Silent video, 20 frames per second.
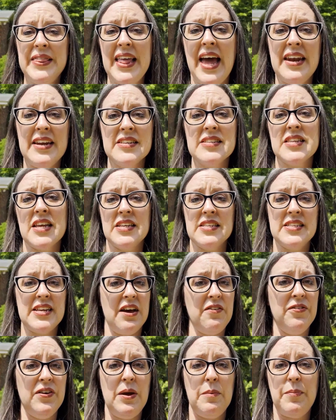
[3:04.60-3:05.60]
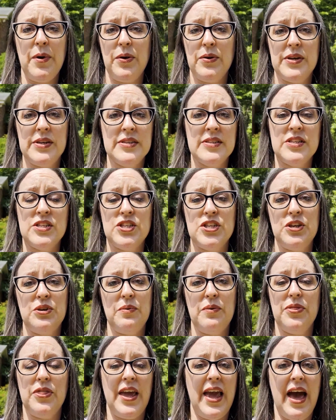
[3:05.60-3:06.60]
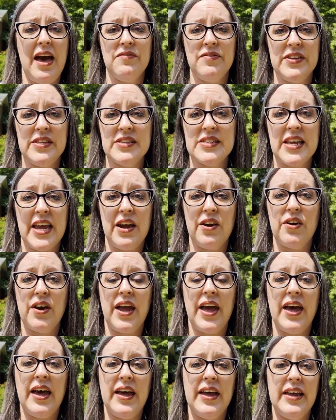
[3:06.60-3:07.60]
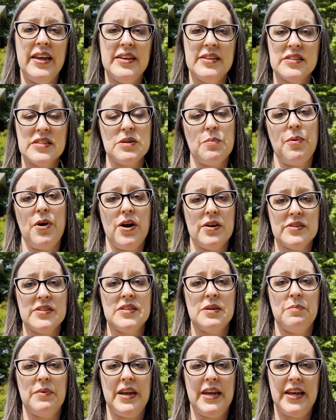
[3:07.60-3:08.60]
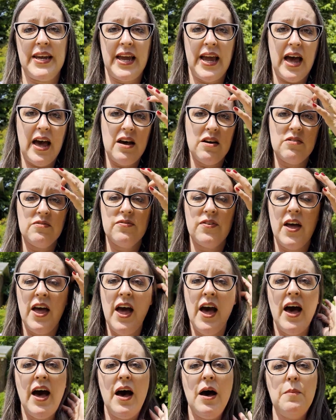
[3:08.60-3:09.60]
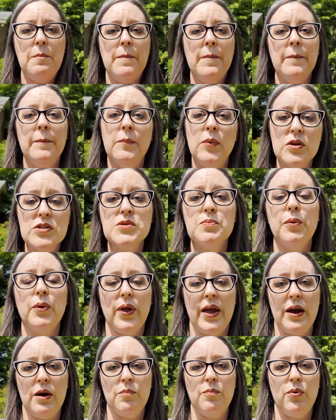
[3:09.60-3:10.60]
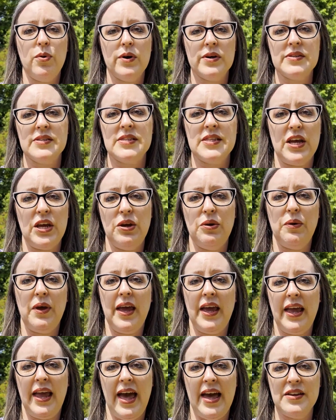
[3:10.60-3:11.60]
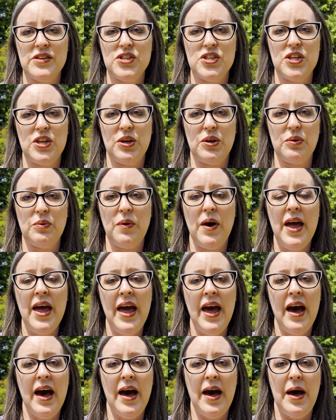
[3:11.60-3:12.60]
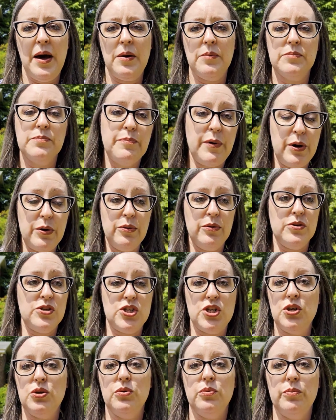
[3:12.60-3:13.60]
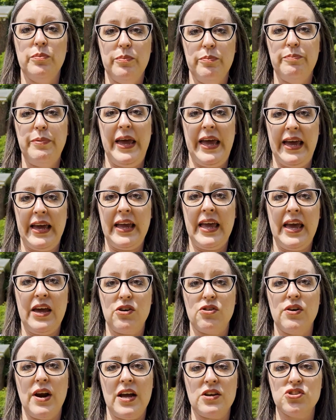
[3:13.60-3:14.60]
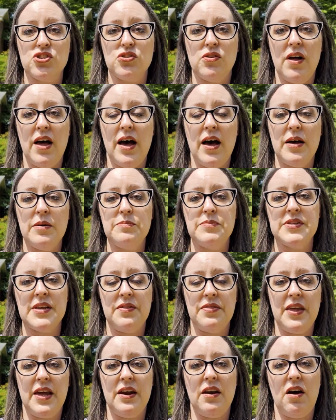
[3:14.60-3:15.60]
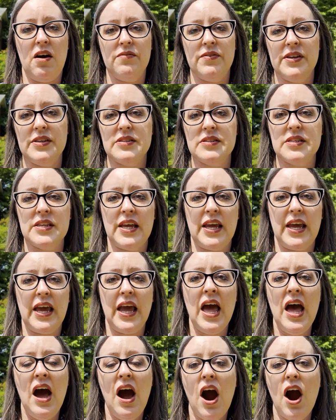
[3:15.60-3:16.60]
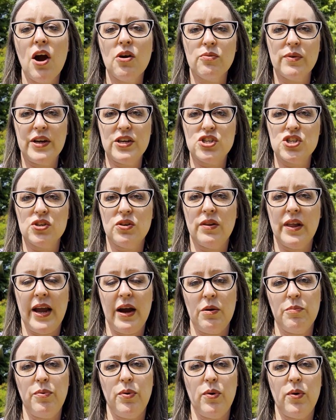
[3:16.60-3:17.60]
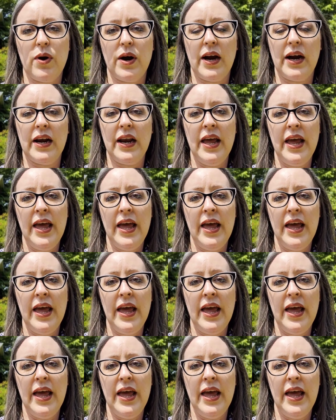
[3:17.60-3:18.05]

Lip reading: that is a definite bonus to the Evans area, is the proximity of multiple airports that you can get to. Both 2 big international hubs and then obviously our regional airport.